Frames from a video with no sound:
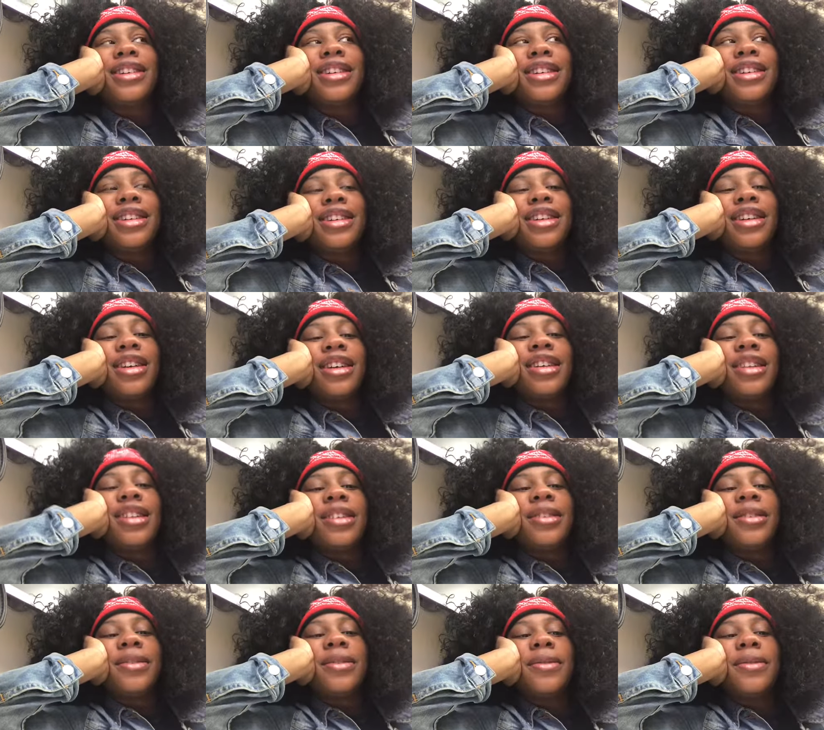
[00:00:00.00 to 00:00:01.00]

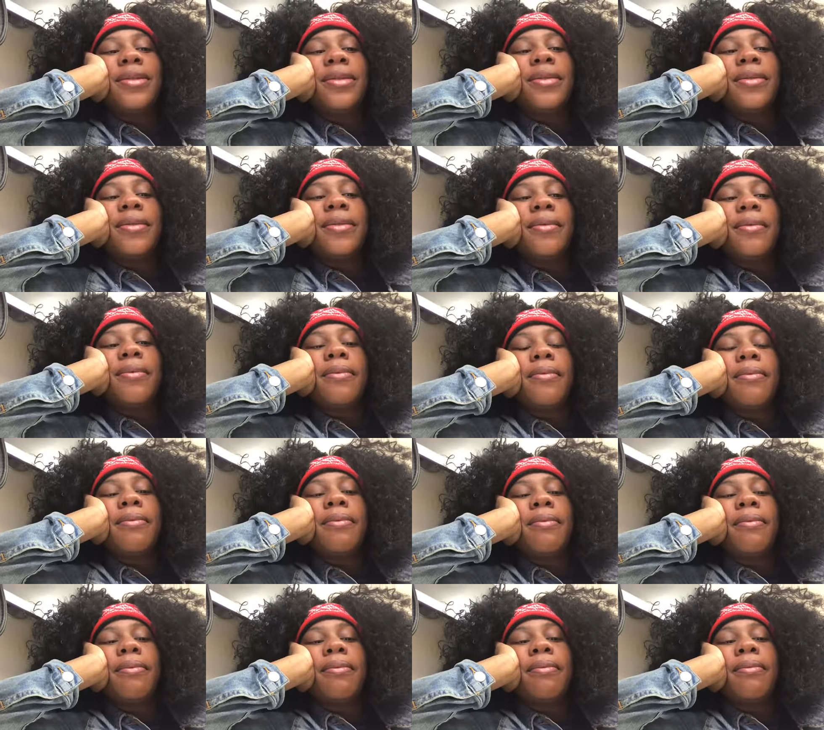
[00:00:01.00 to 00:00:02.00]

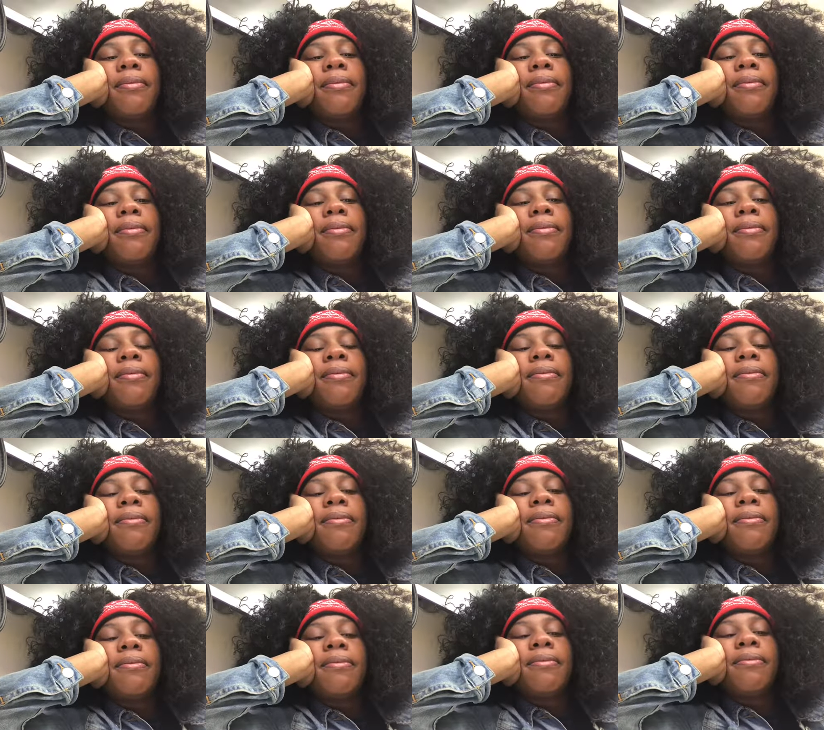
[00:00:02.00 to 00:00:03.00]

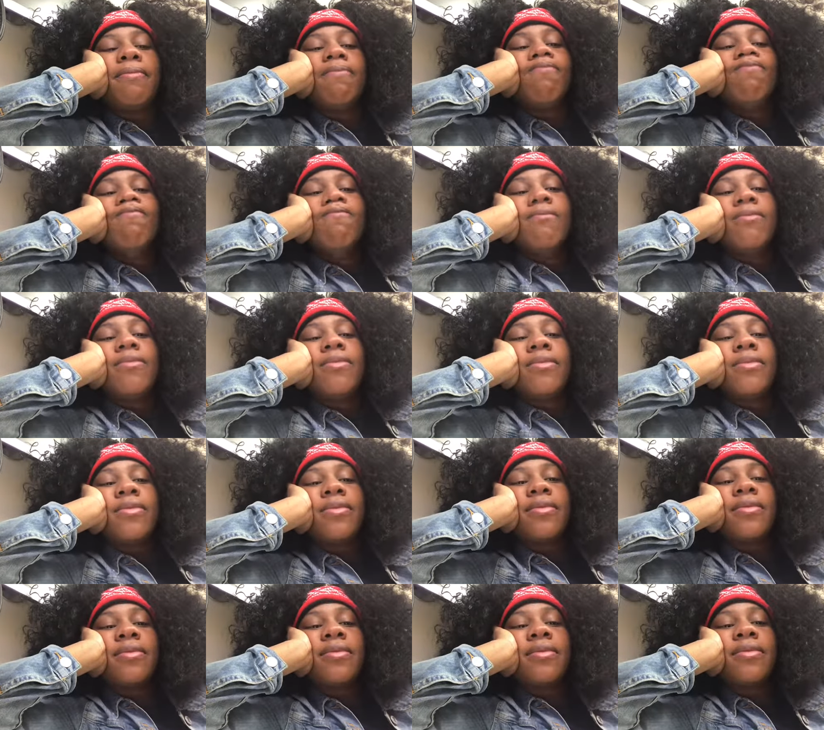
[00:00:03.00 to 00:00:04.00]

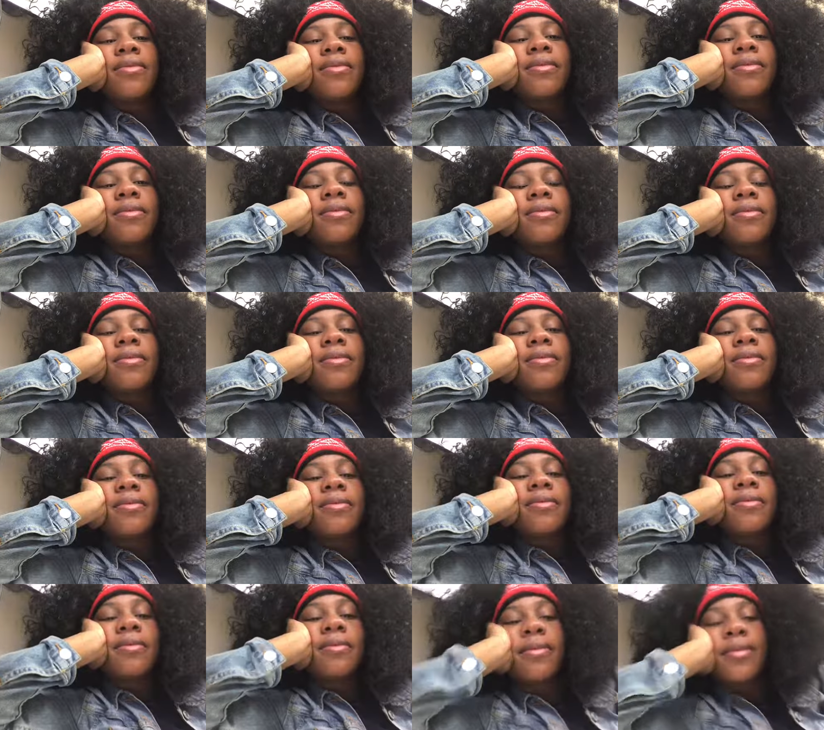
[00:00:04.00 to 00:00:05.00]

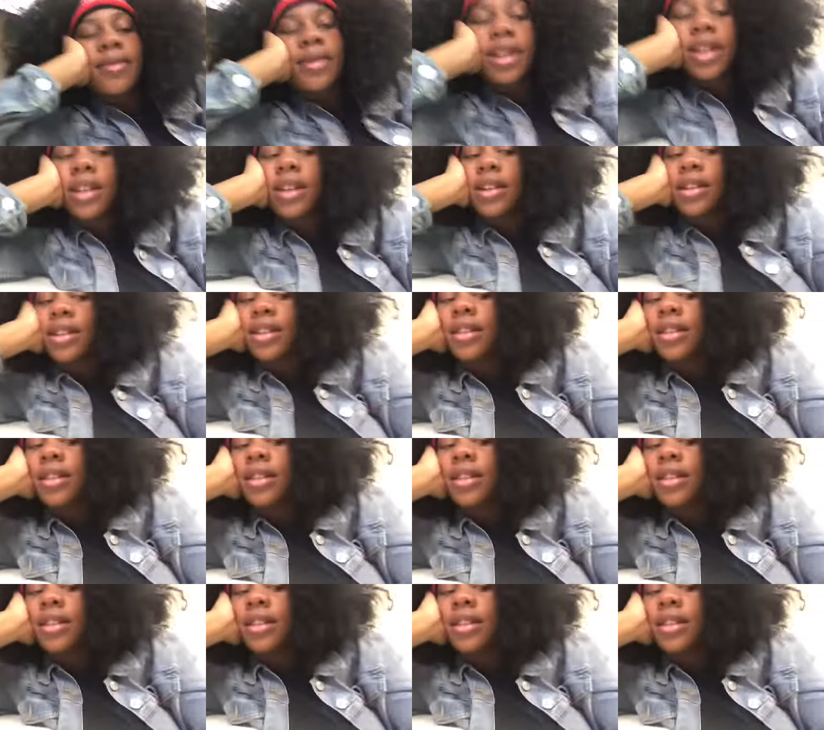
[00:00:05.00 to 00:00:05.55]
No one is speaking in this clip.